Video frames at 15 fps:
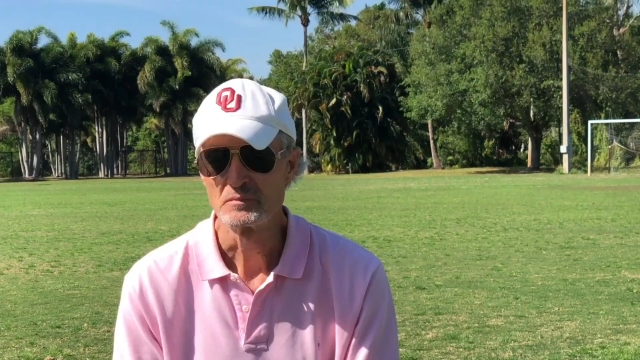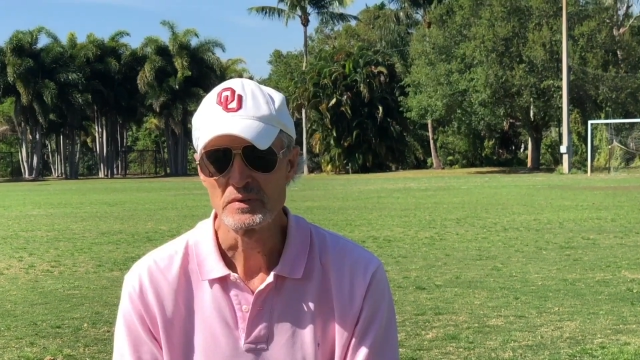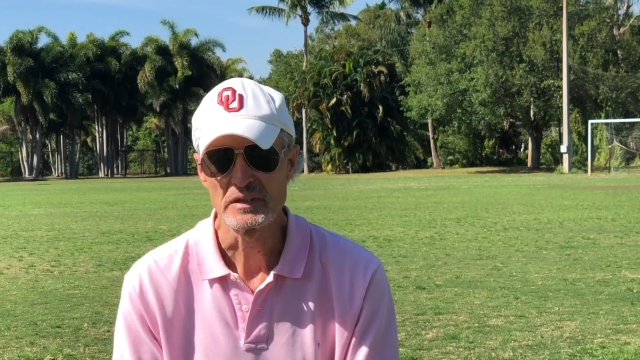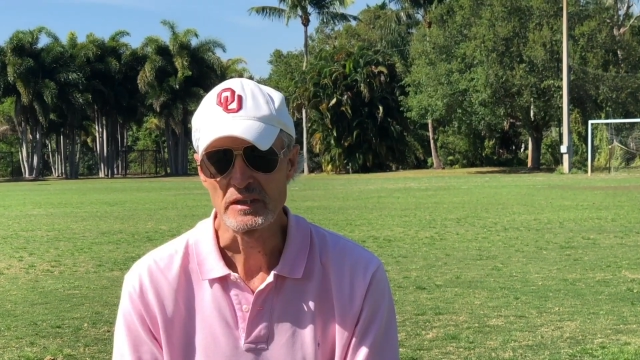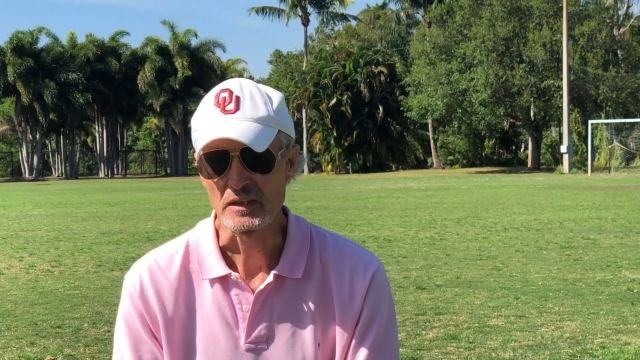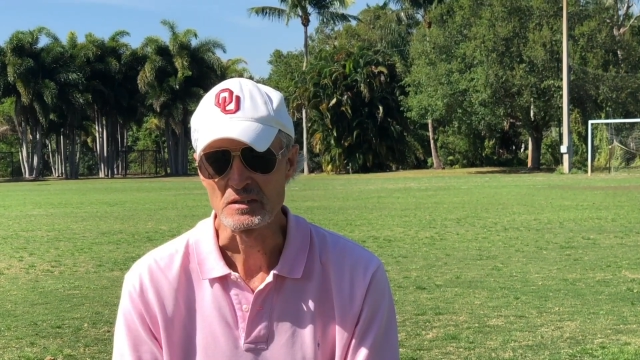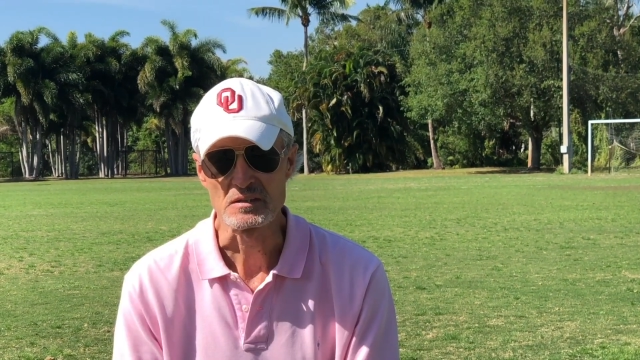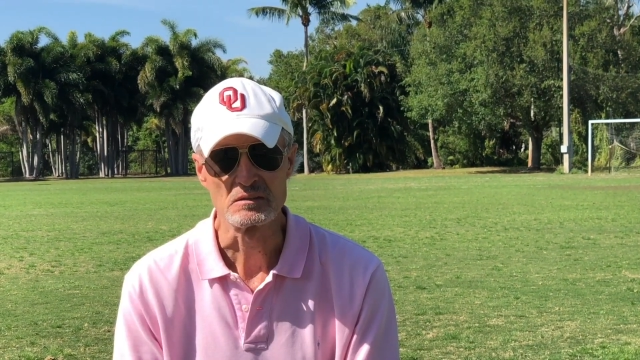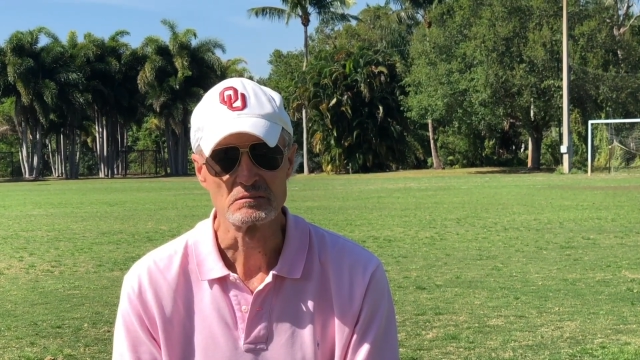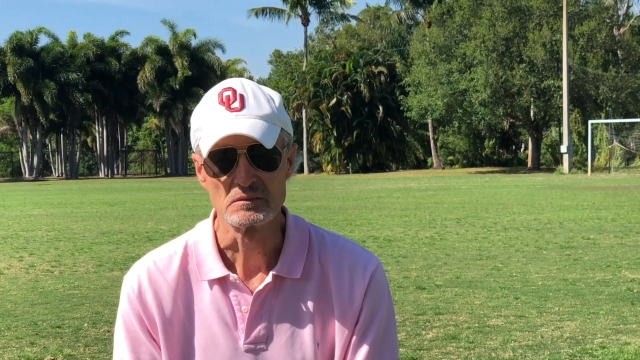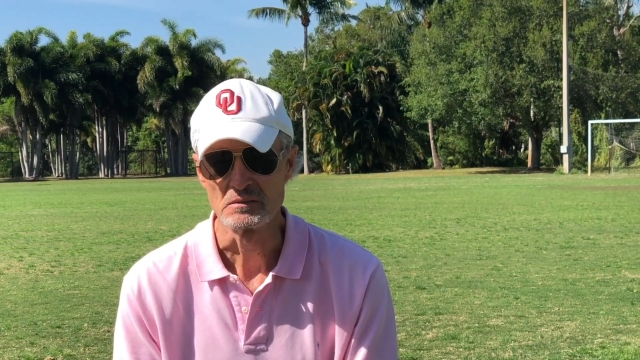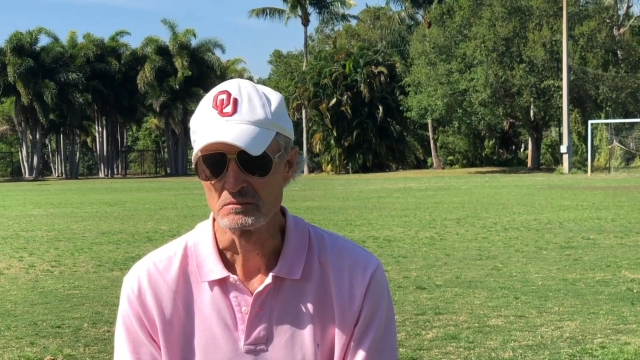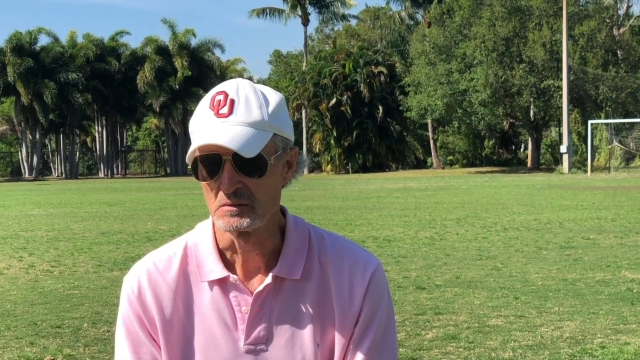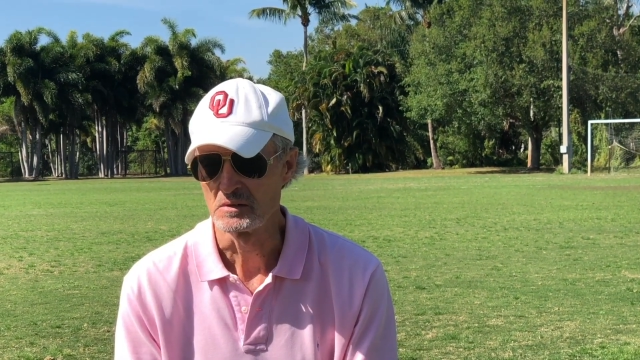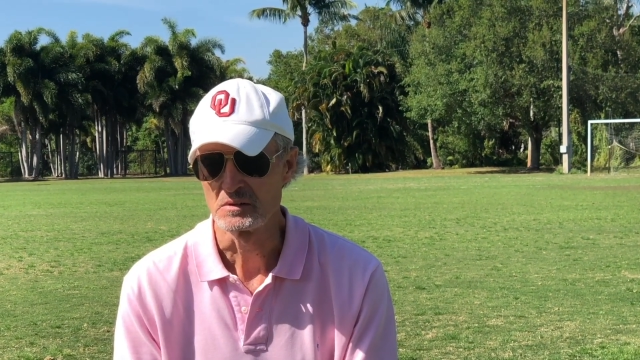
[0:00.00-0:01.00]
Linux
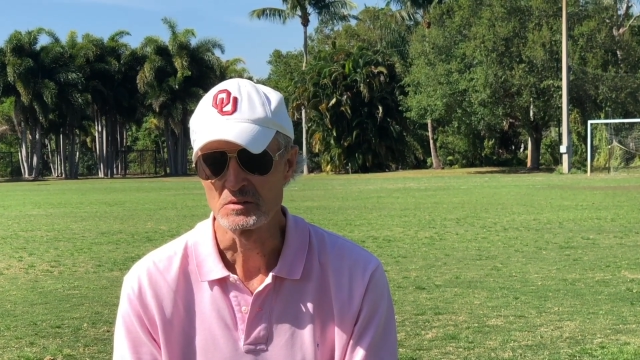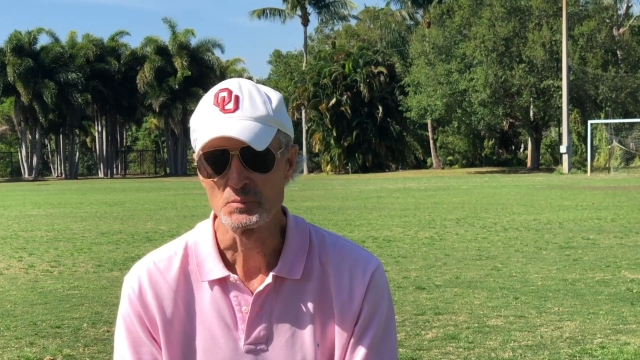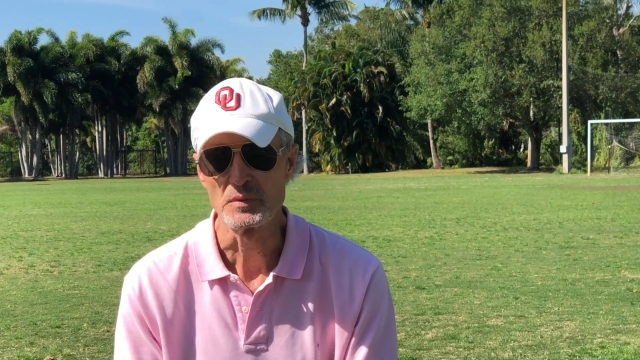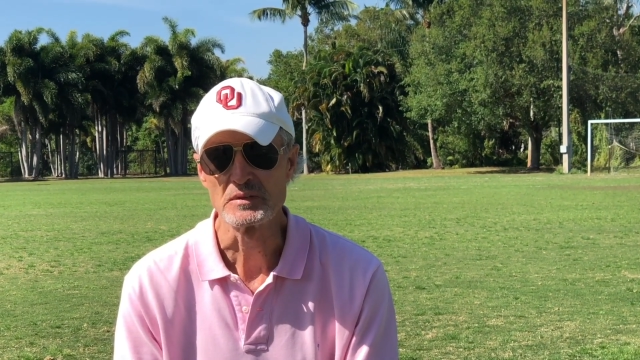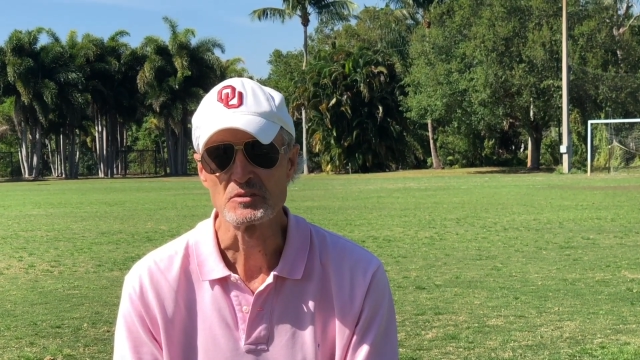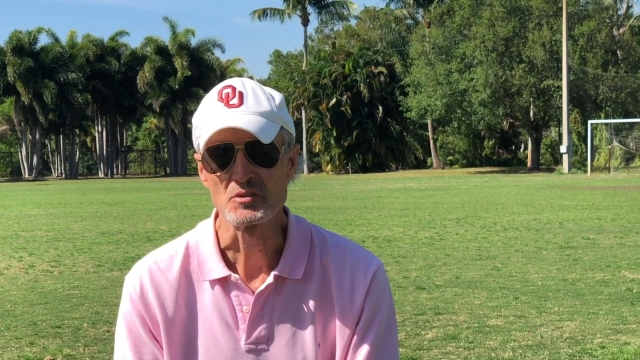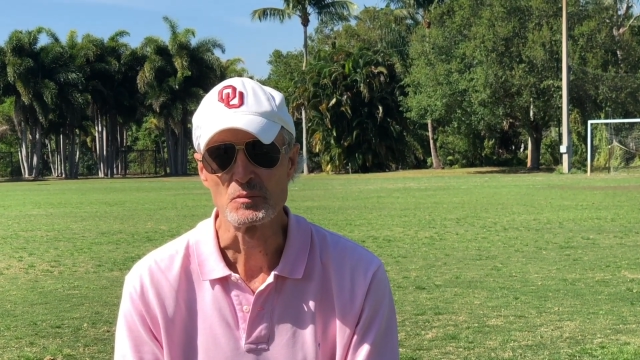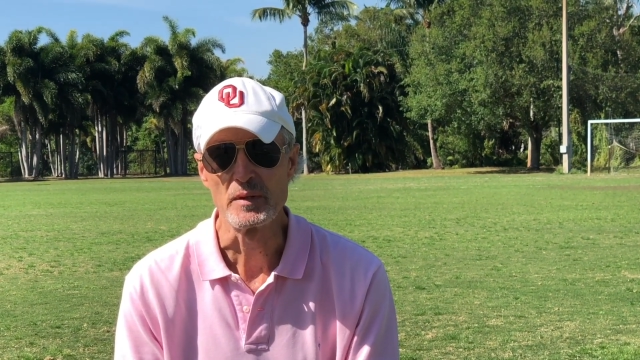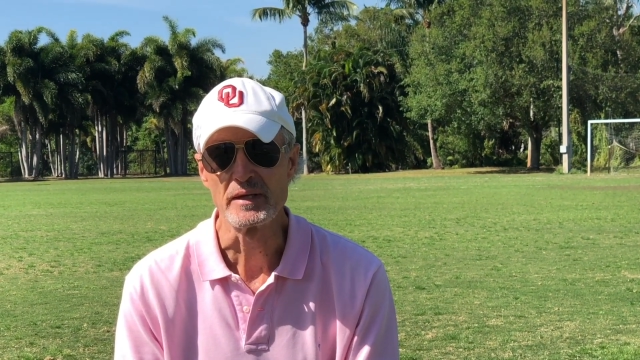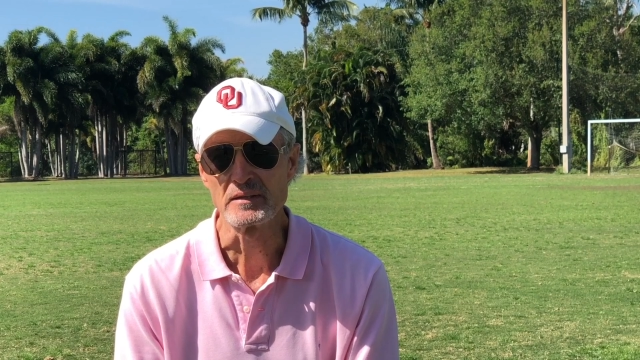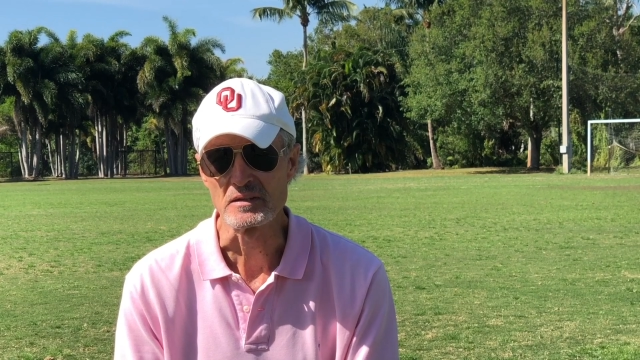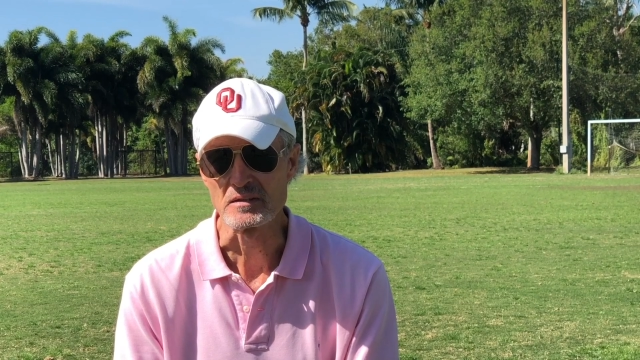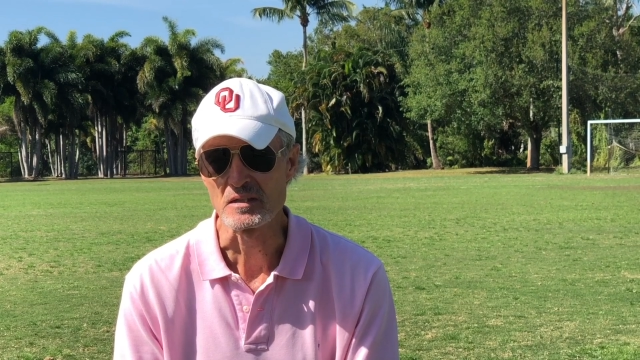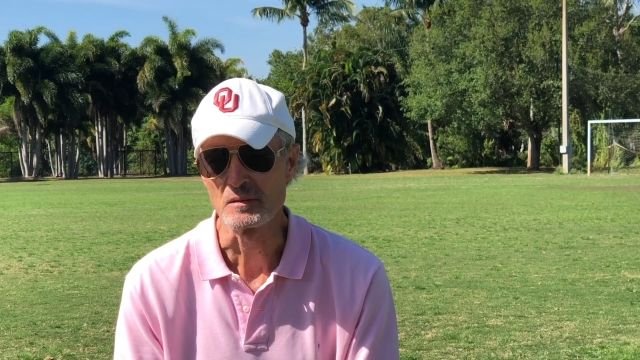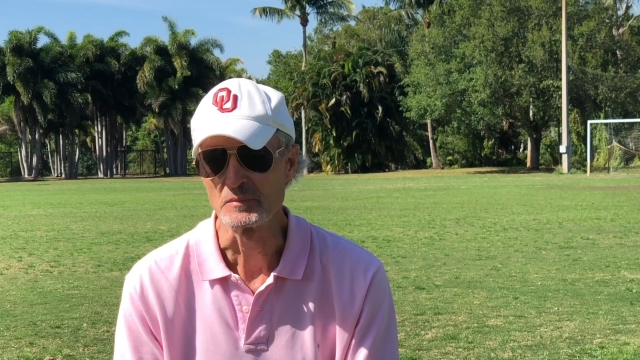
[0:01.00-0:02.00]
been
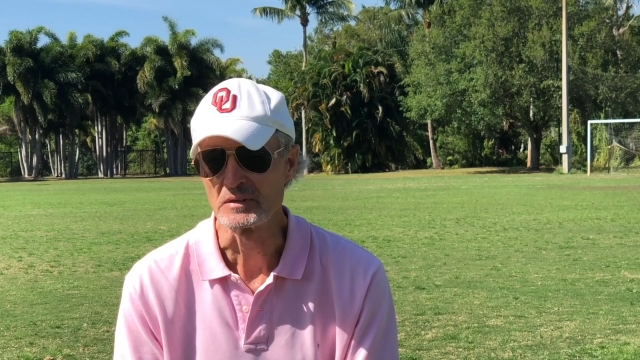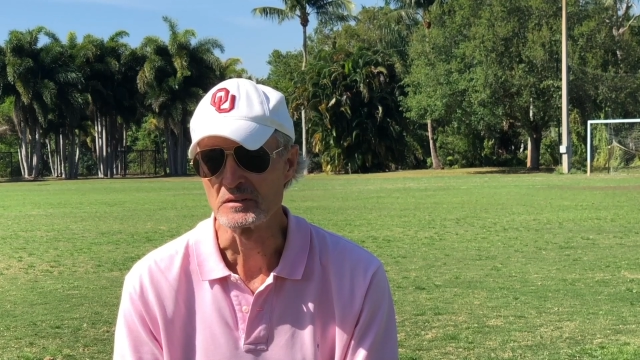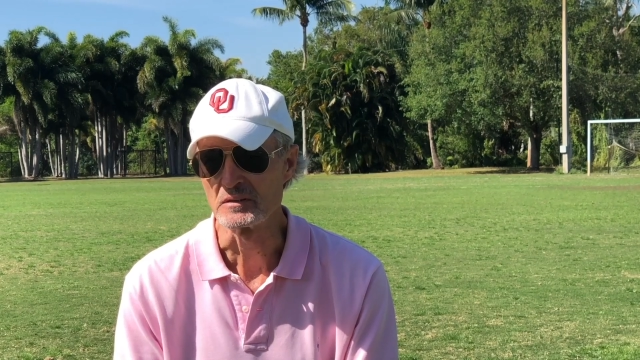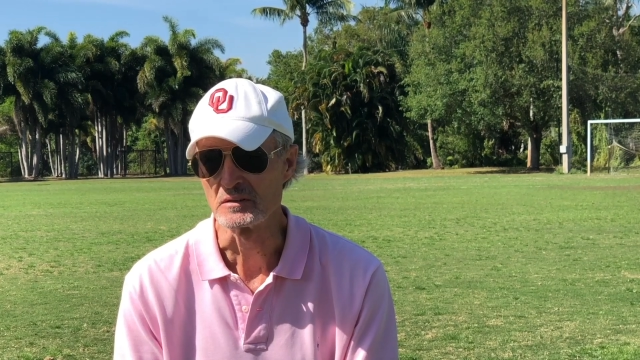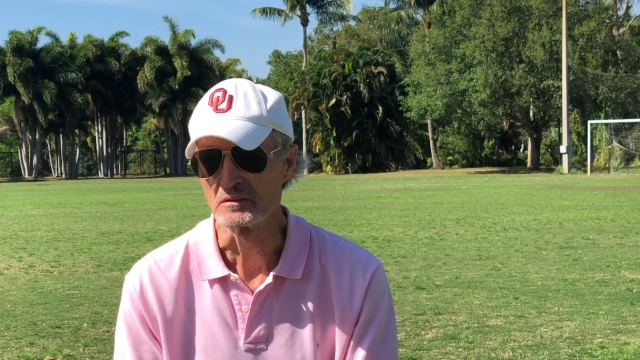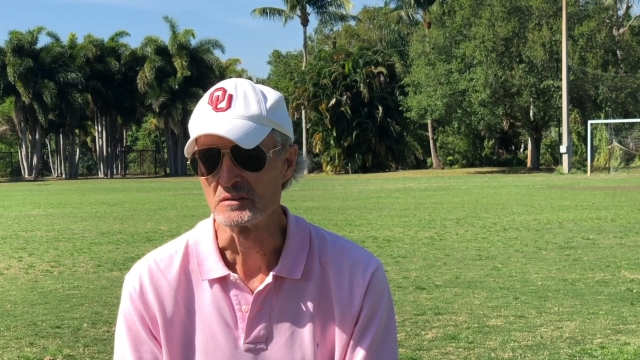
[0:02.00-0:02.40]
tremendous. I mean,